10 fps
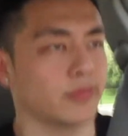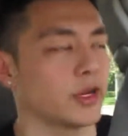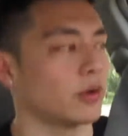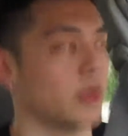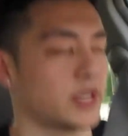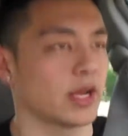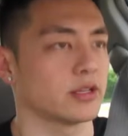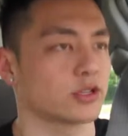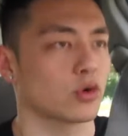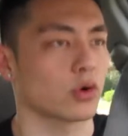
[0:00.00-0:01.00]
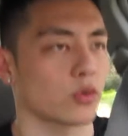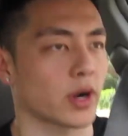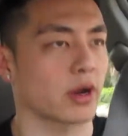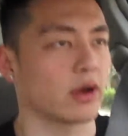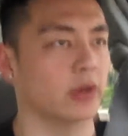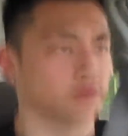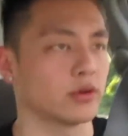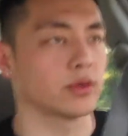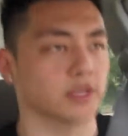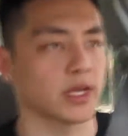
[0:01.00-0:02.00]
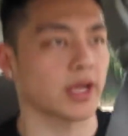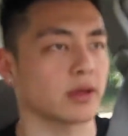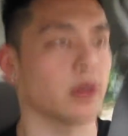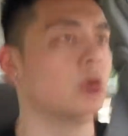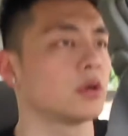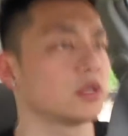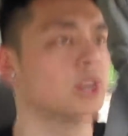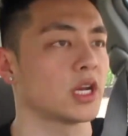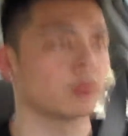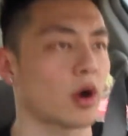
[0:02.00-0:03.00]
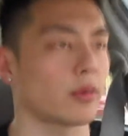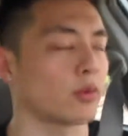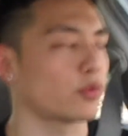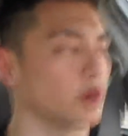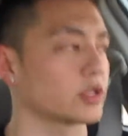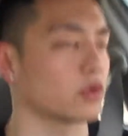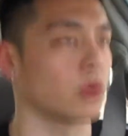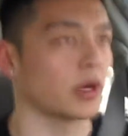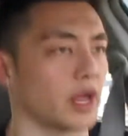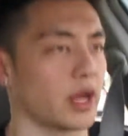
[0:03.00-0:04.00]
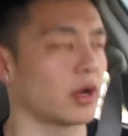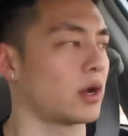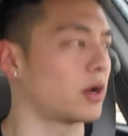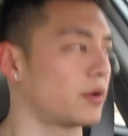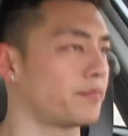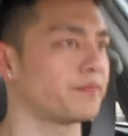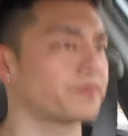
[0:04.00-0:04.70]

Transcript: you know, intense shoulder workout I do is like seated barbell press or a